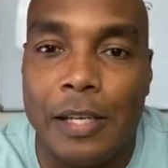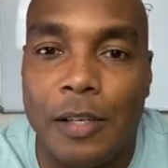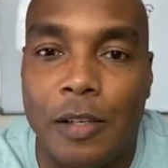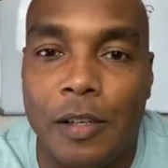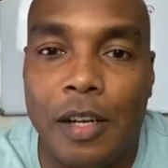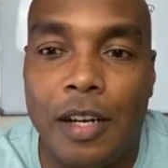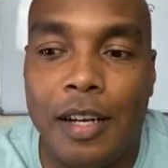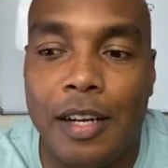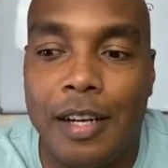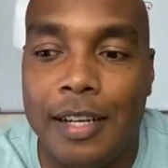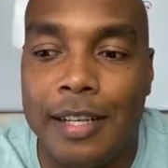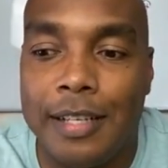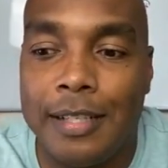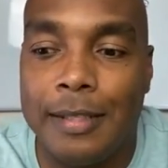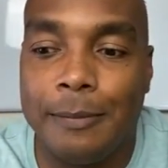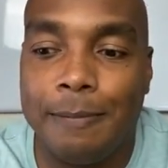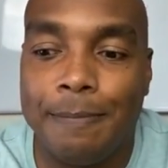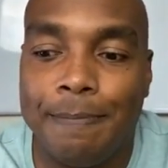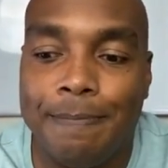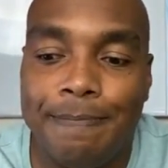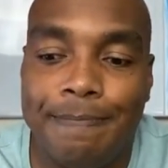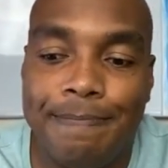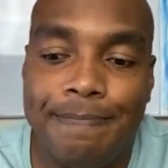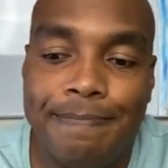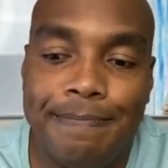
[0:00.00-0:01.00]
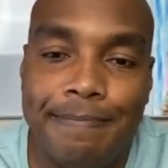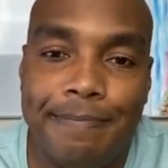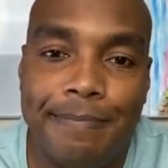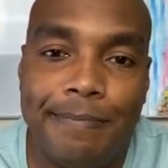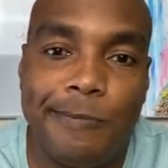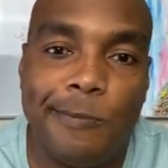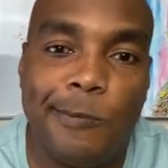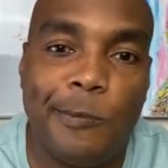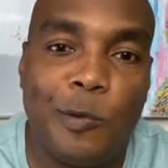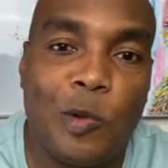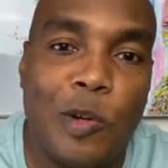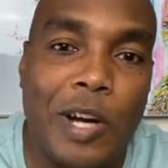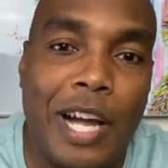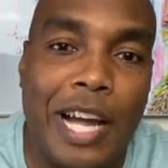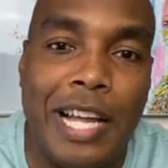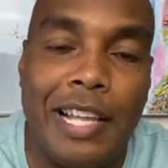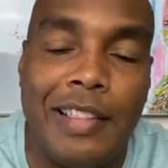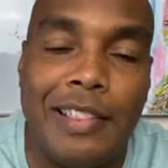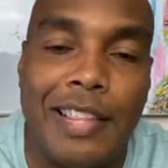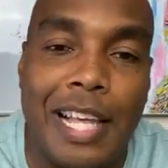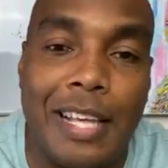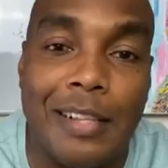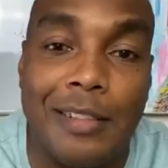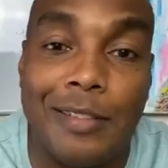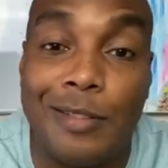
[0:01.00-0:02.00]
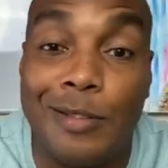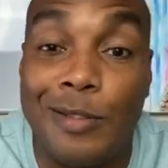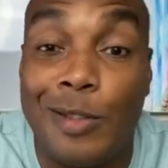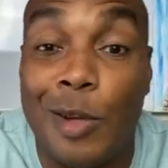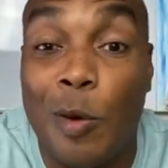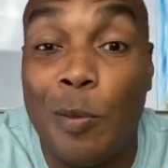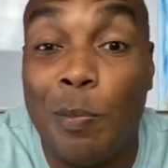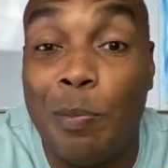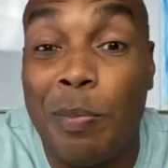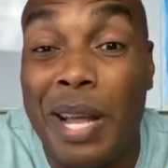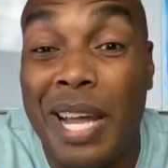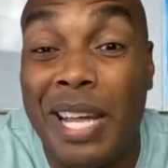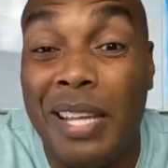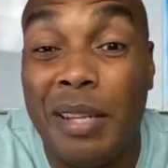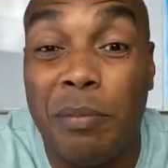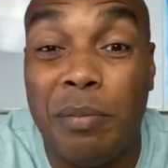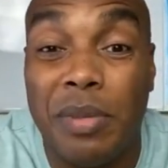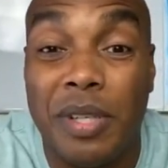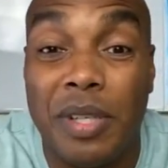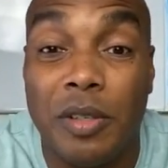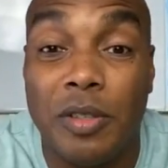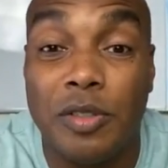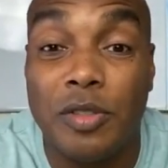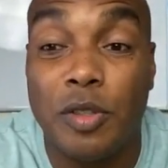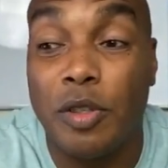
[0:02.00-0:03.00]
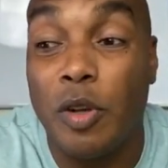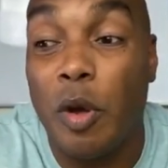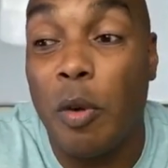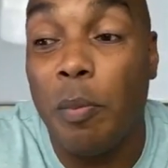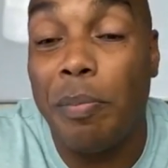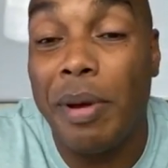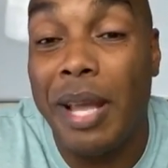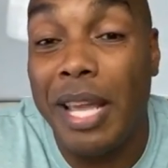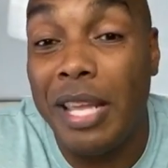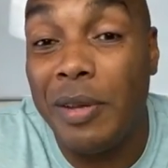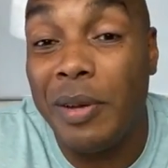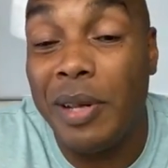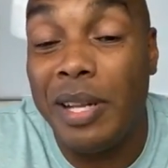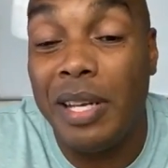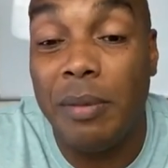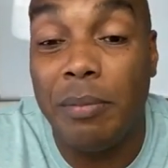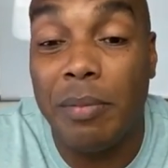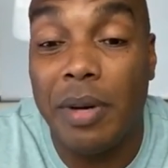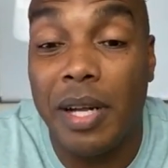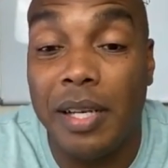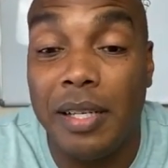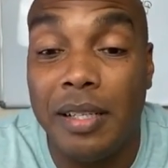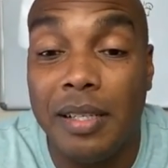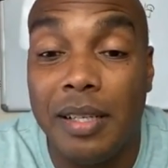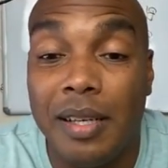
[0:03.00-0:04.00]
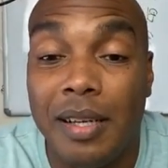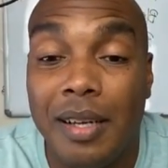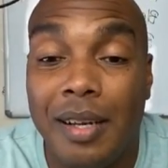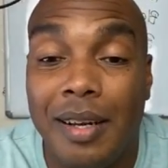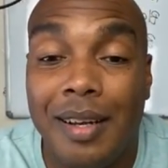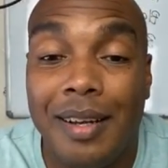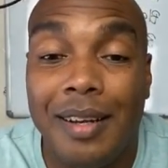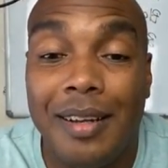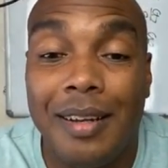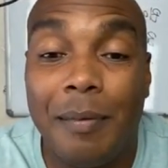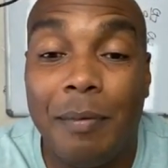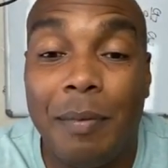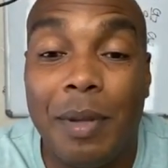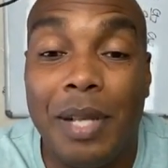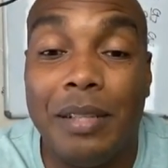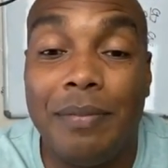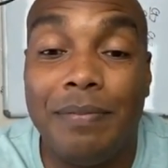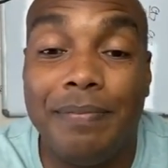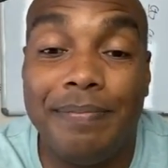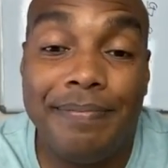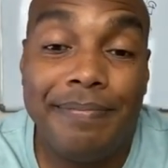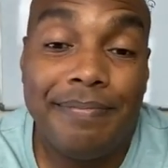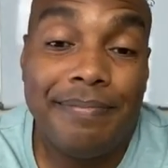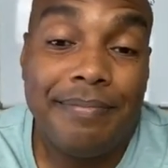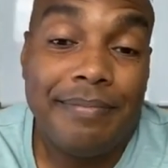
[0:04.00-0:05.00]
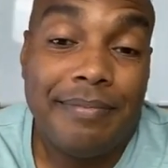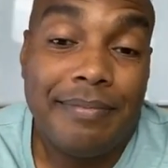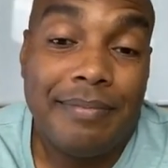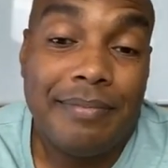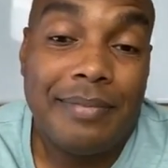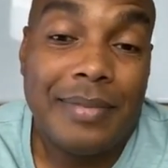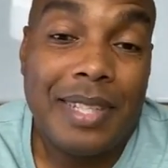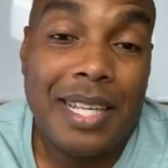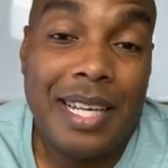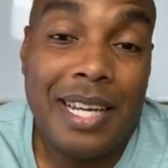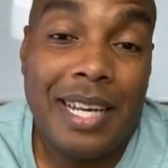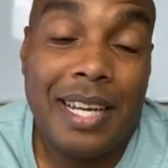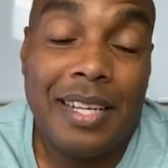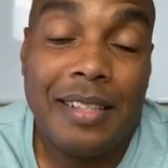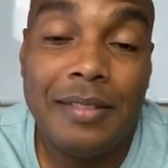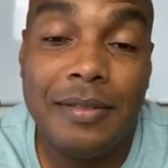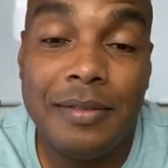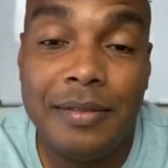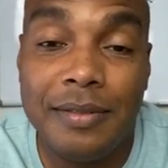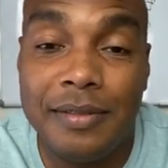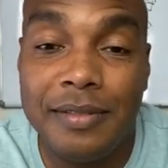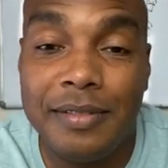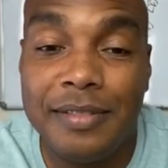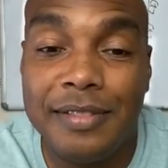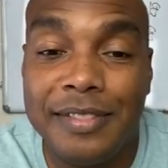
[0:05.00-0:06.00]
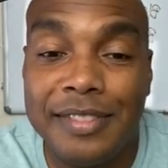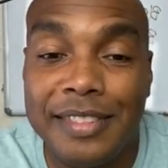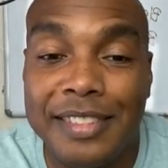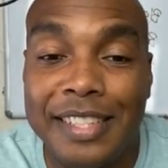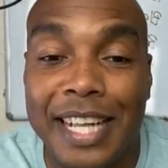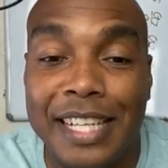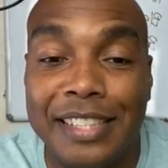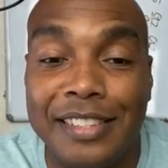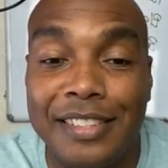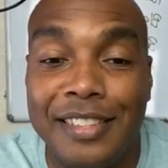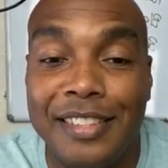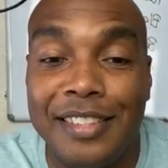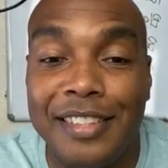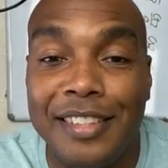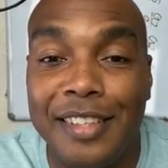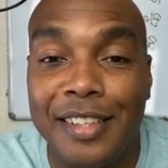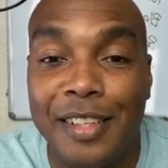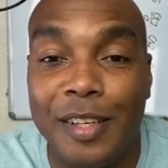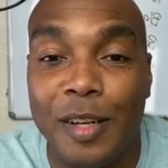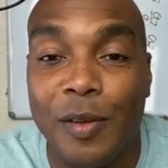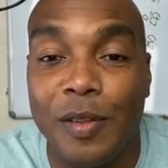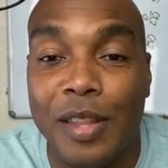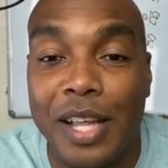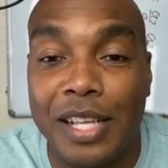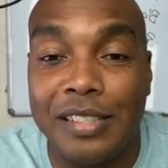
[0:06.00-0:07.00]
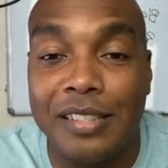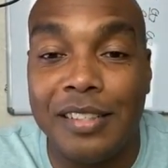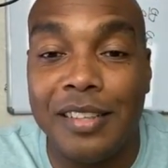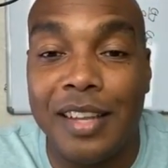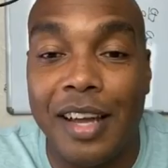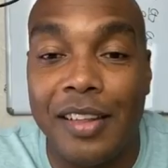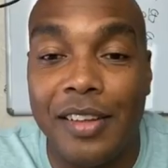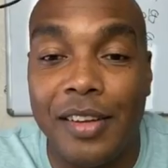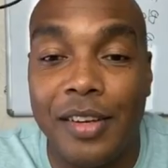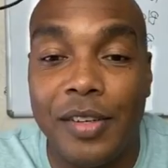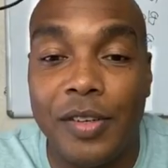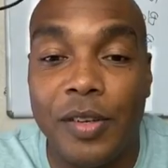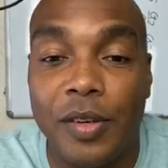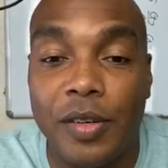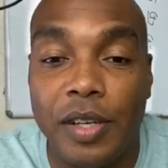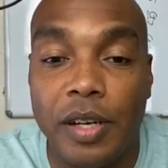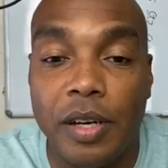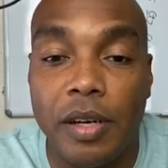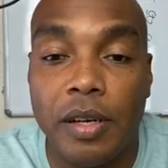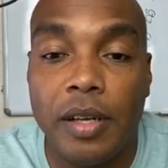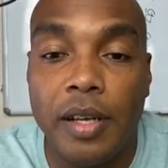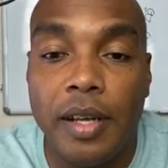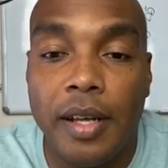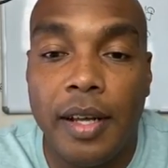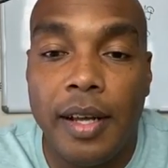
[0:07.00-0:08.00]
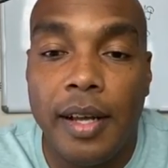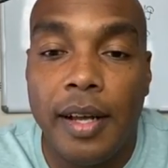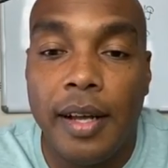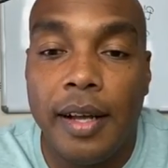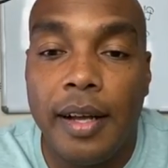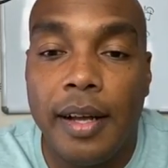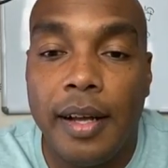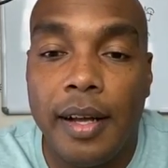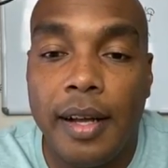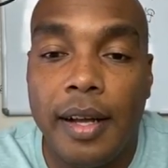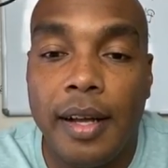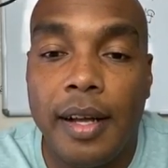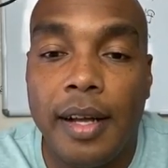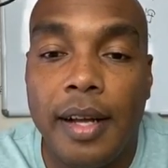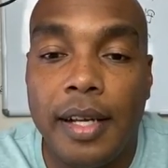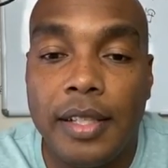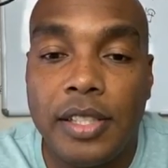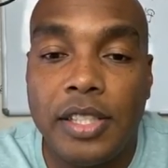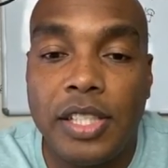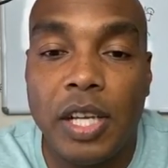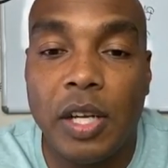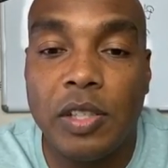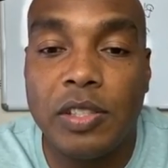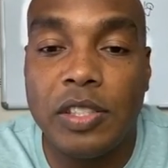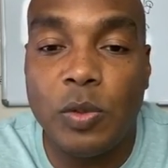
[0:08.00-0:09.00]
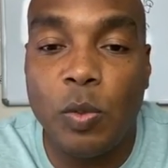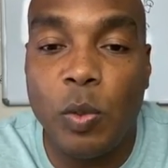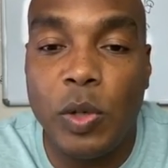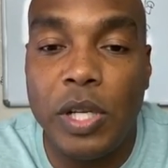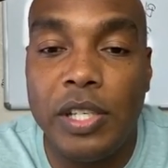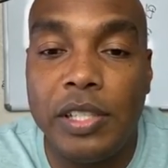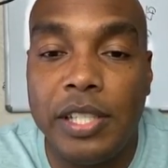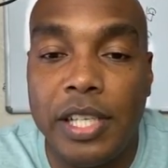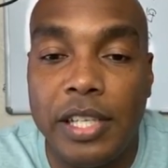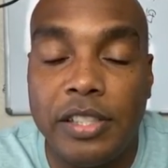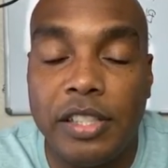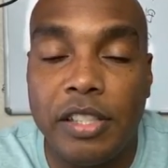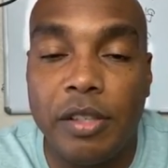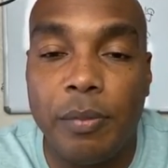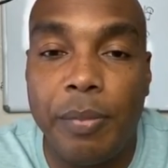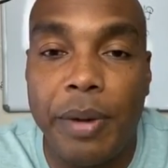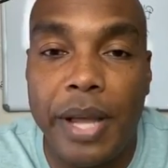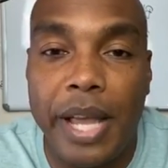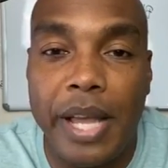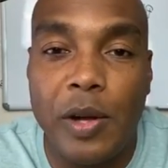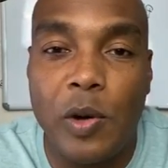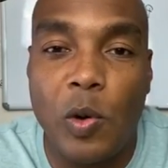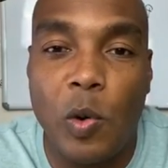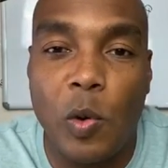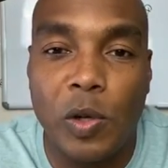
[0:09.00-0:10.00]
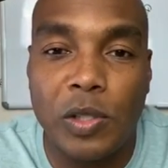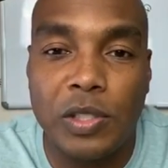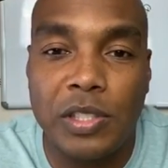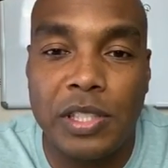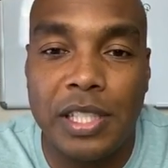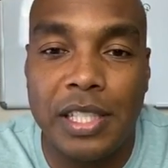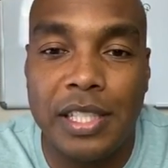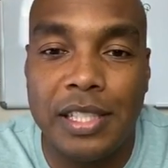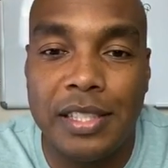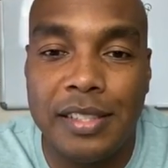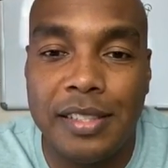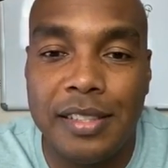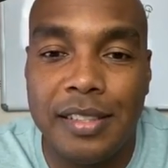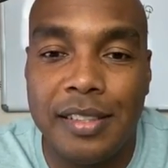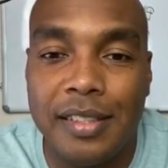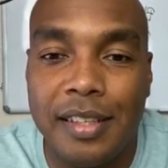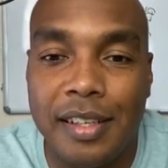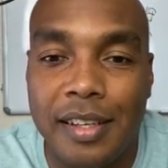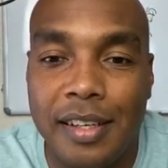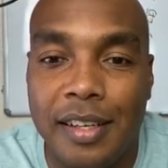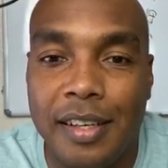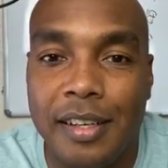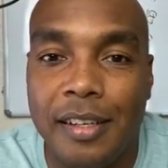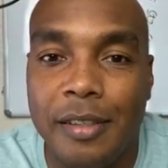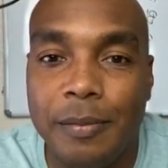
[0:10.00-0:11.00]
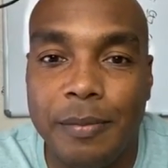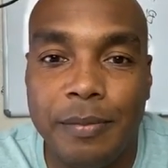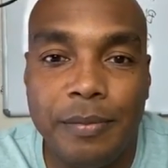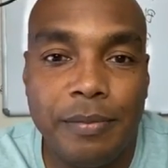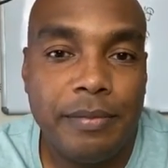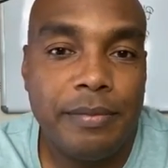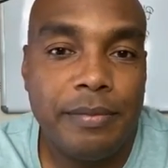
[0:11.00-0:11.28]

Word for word: um, right, that don't pay the bills or don't pay you any money. But eh, that's you know that's neither here nor there. Uh, Chelsea, what do you teach your paid courses? Um,